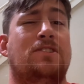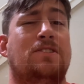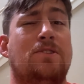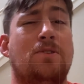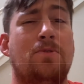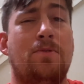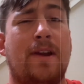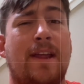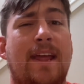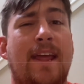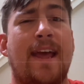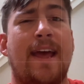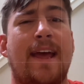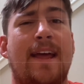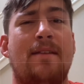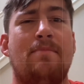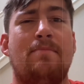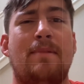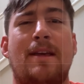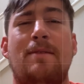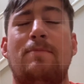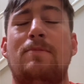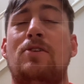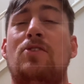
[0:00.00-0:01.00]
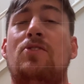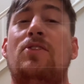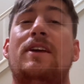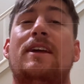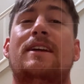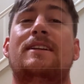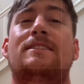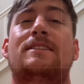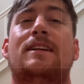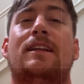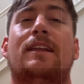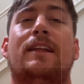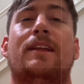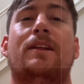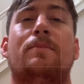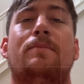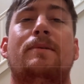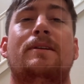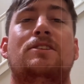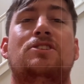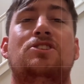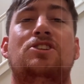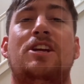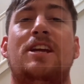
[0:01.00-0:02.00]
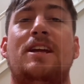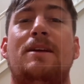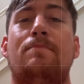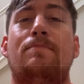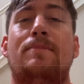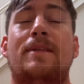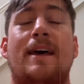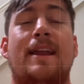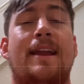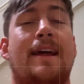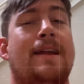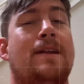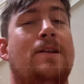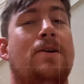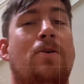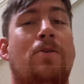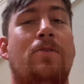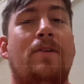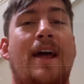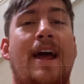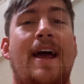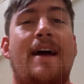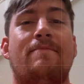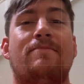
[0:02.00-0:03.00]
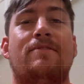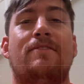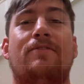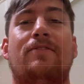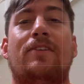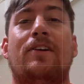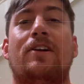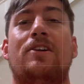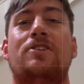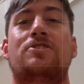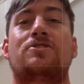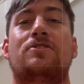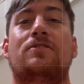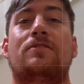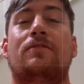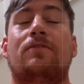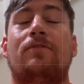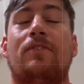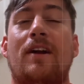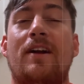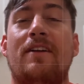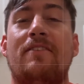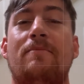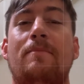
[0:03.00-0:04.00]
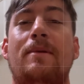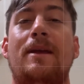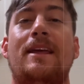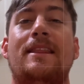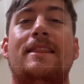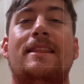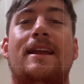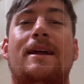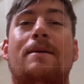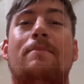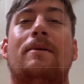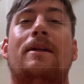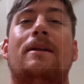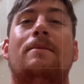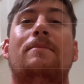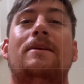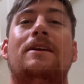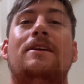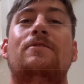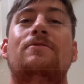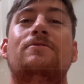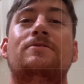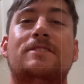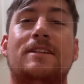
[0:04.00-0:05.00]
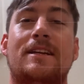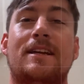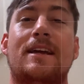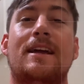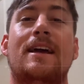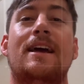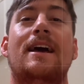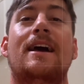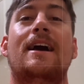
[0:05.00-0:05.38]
do it again, maybe you think it's a little bit cheap that I don't have the furniture in front of me and that I'm gonna be using